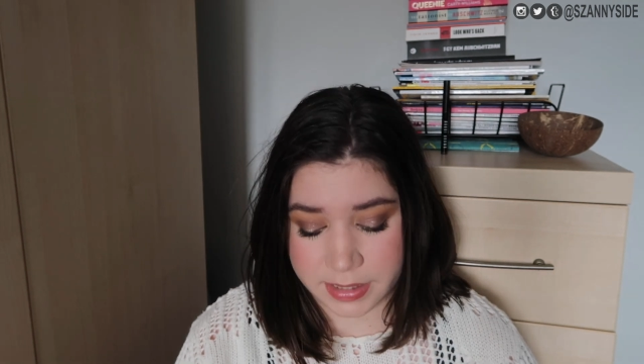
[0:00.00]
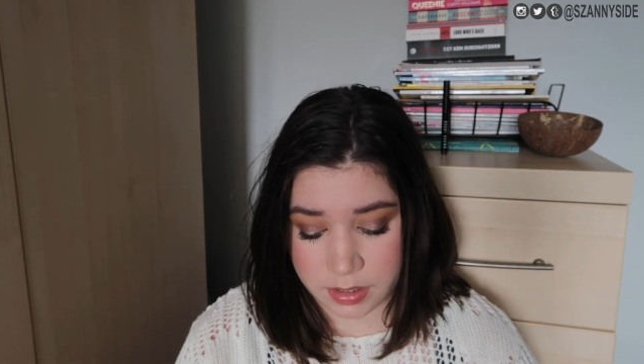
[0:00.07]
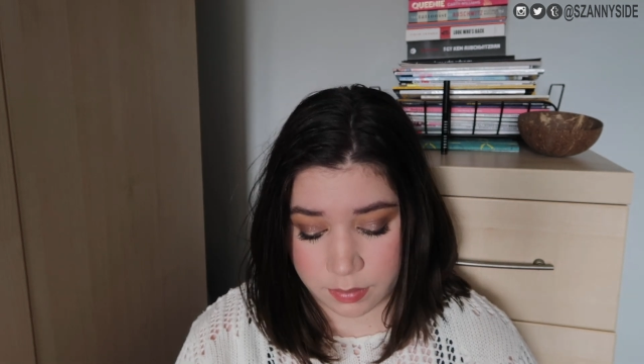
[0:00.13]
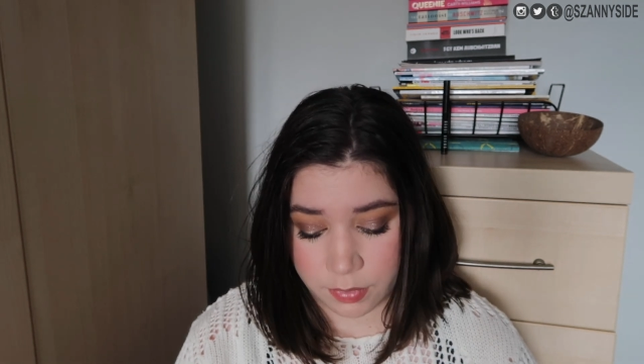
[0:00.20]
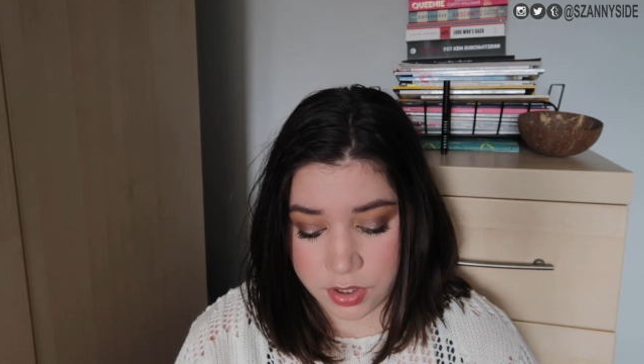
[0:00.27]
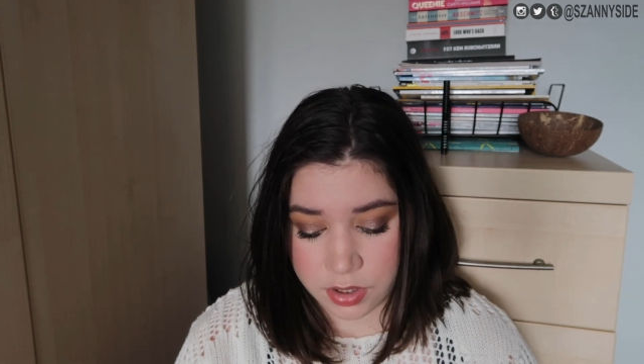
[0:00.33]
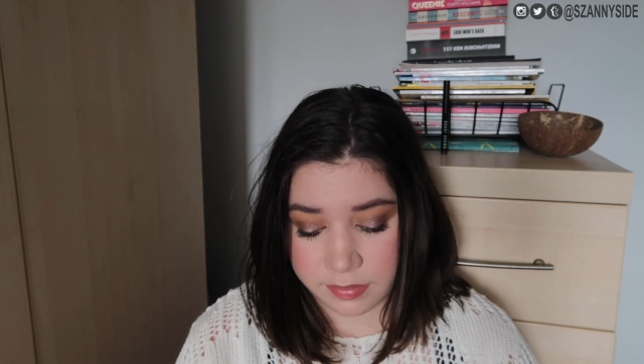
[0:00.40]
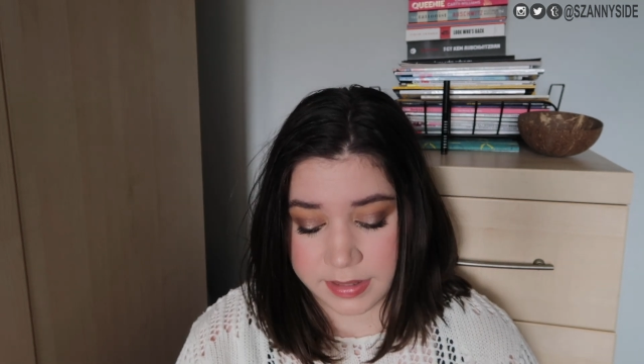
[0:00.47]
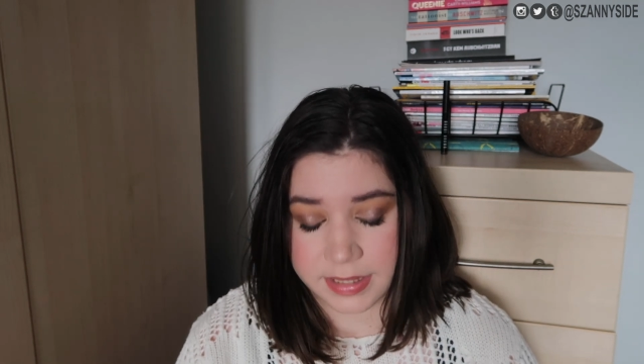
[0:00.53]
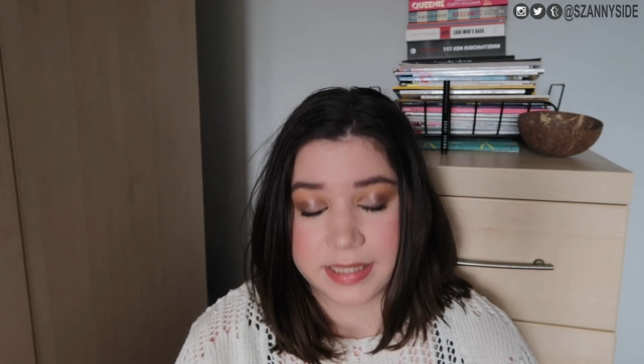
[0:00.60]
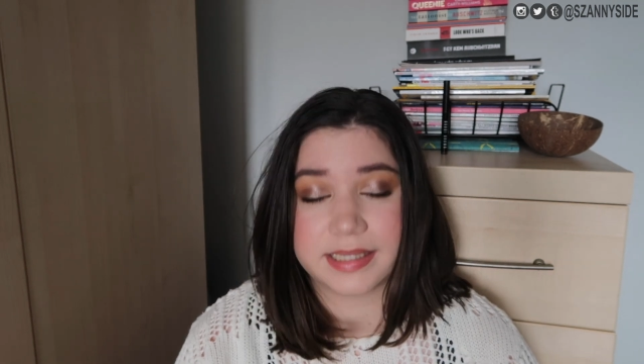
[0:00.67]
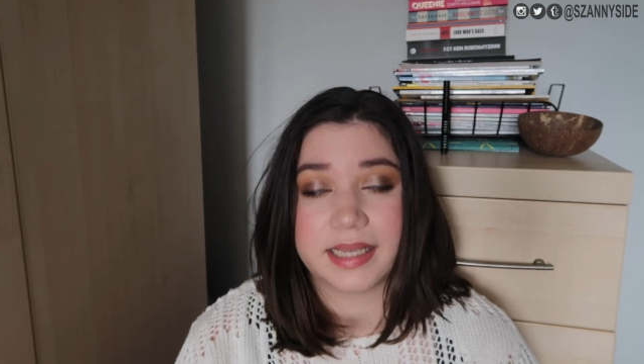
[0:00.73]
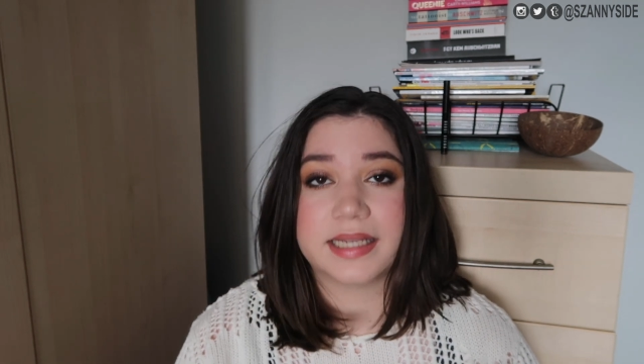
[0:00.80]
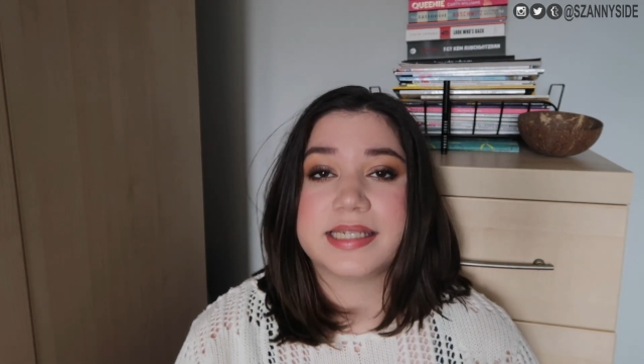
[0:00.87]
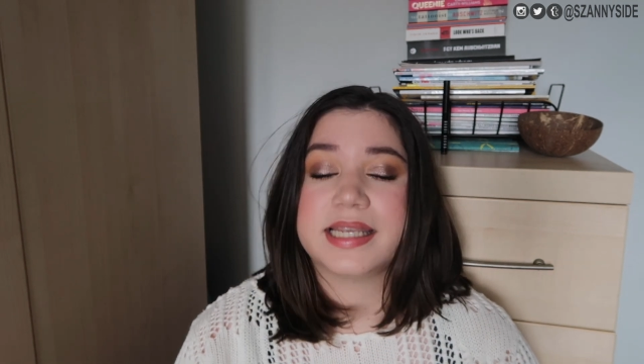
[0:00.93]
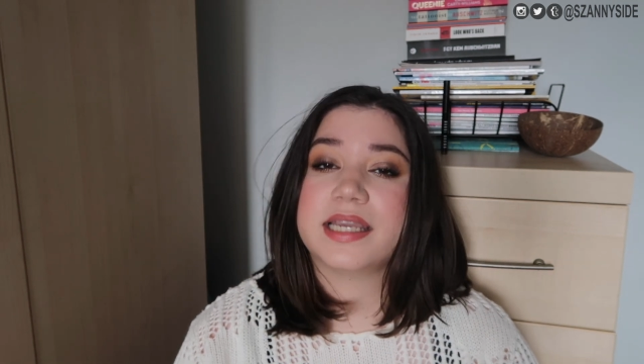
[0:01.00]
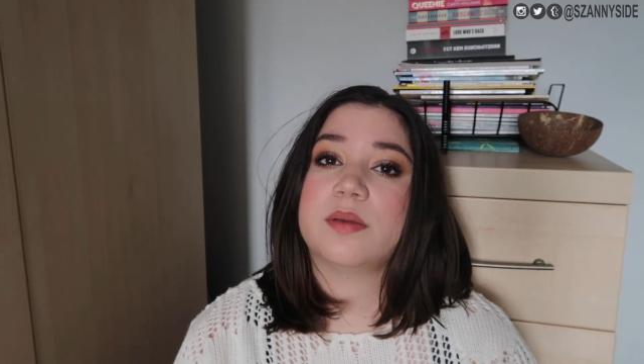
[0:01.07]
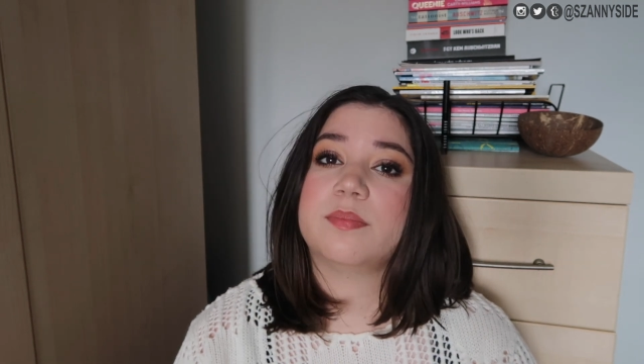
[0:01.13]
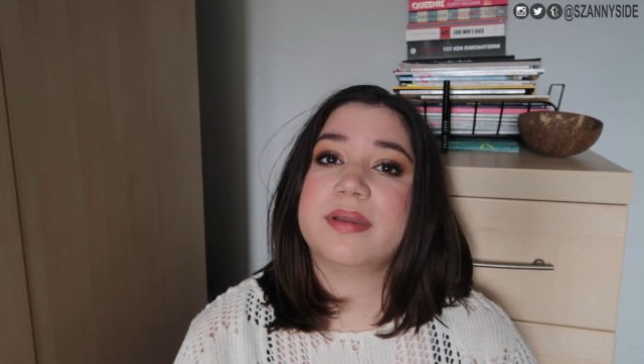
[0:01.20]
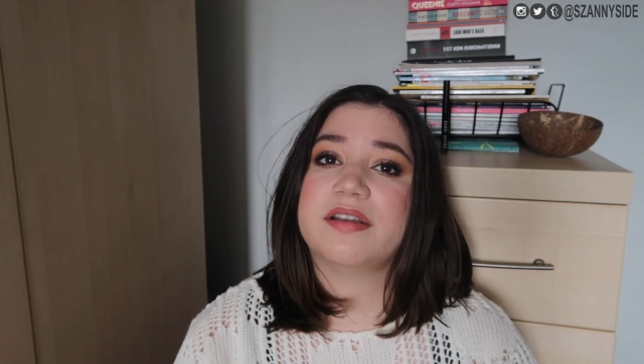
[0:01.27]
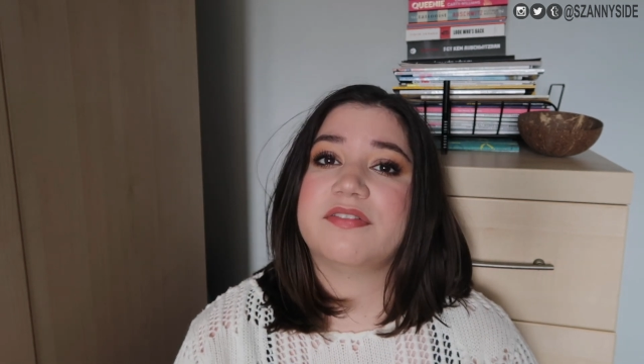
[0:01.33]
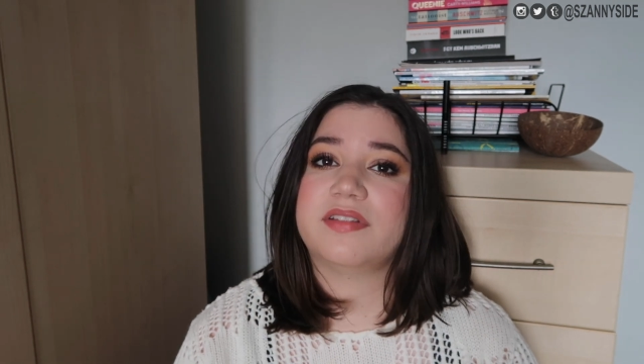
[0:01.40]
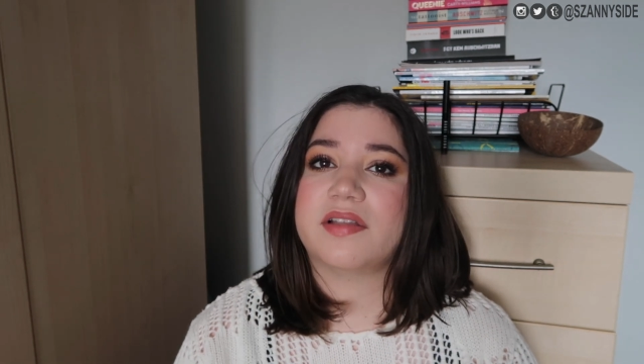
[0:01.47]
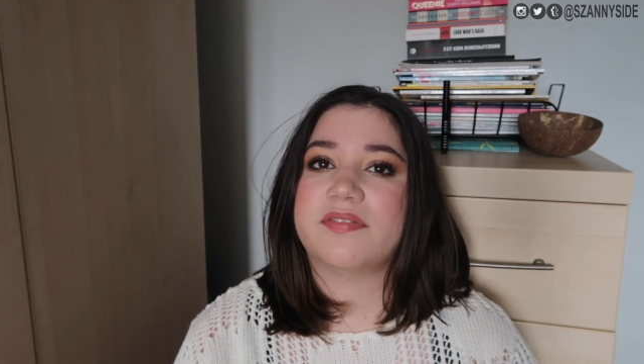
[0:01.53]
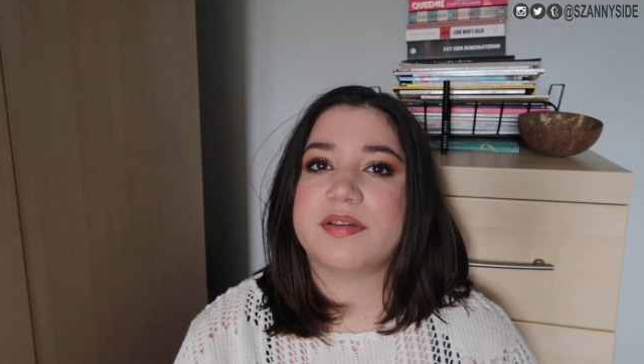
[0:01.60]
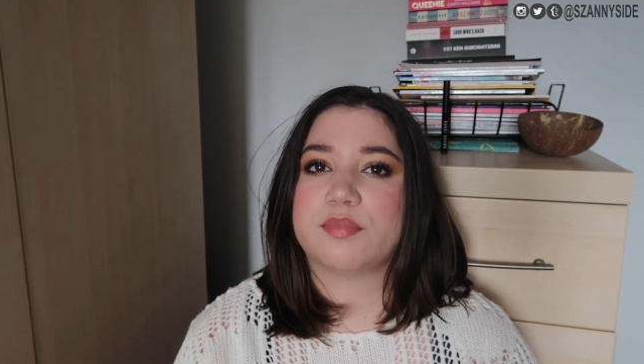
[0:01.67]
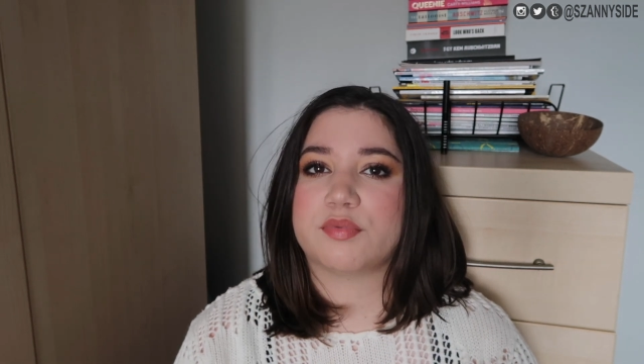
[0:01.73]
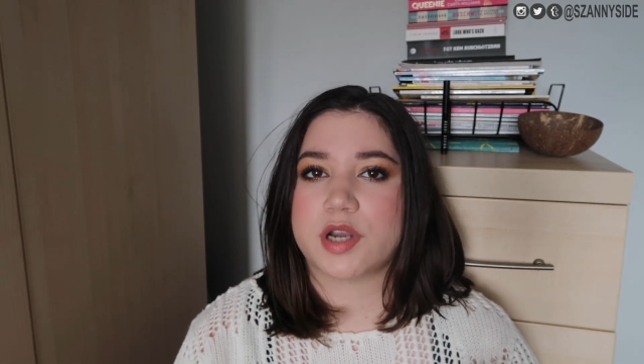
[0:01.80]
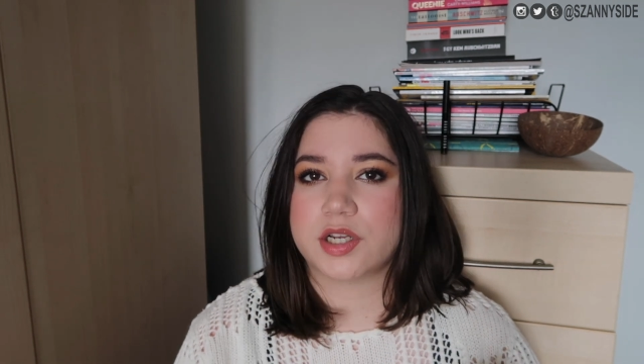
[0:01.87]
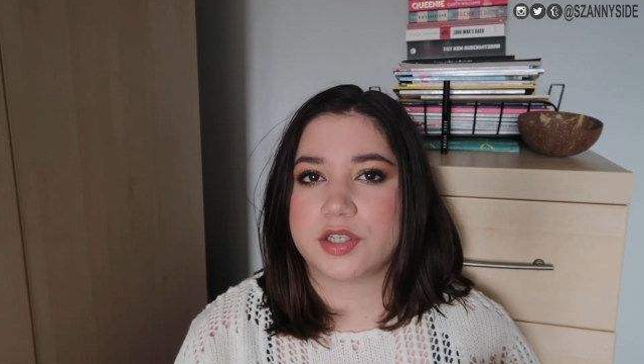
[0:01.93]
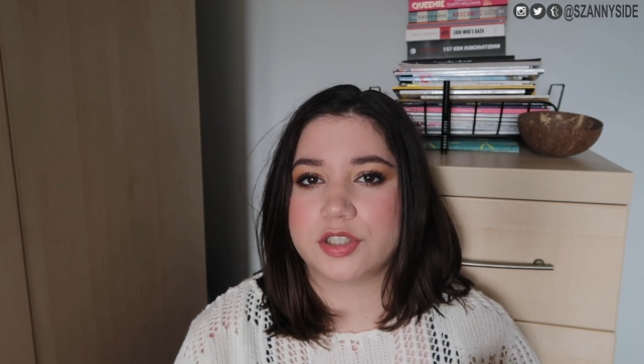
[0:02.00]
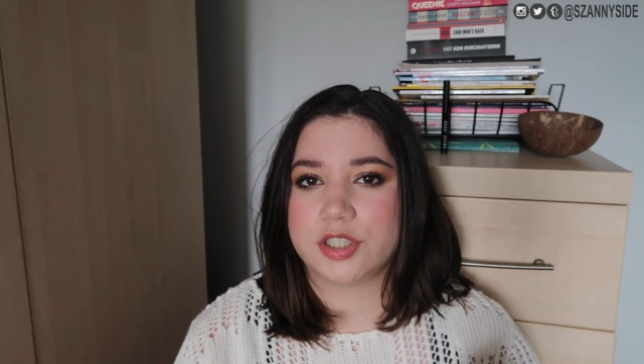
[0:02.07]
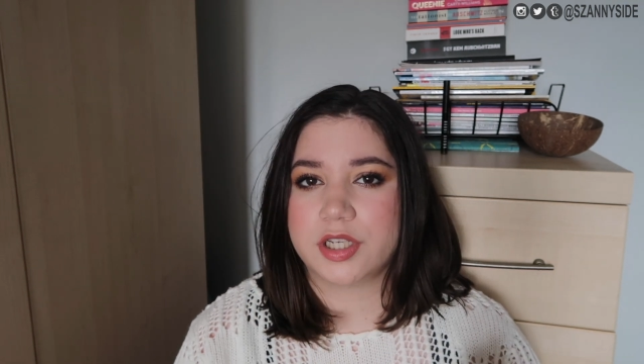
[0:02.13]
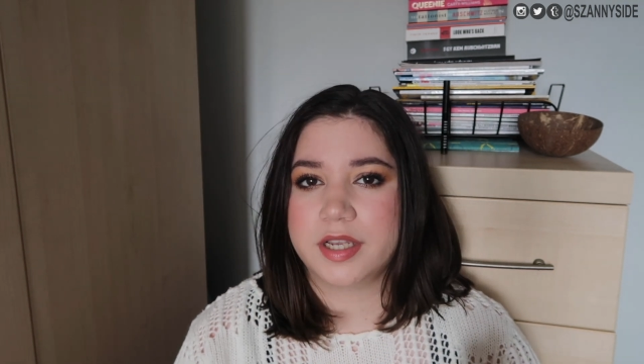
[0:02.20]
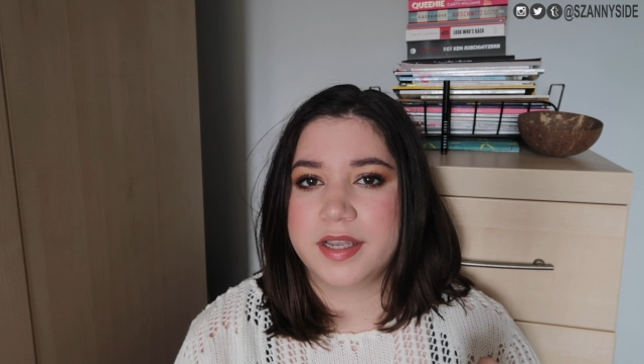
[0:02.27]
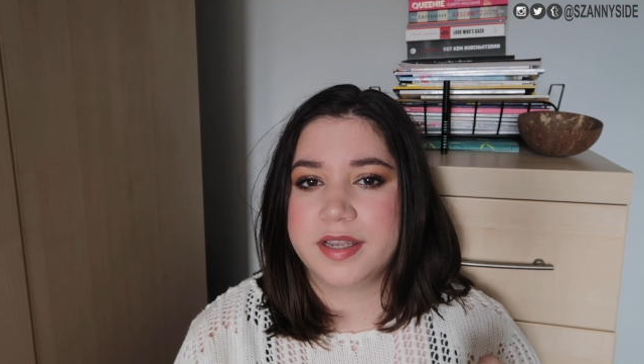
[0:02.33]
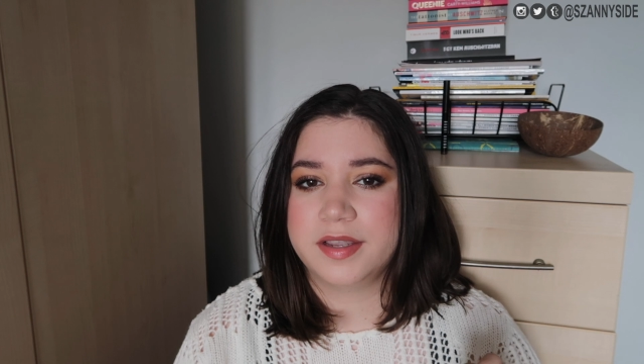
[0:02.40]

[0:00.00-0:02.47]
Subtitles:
So most of the days I take a big fluffy brush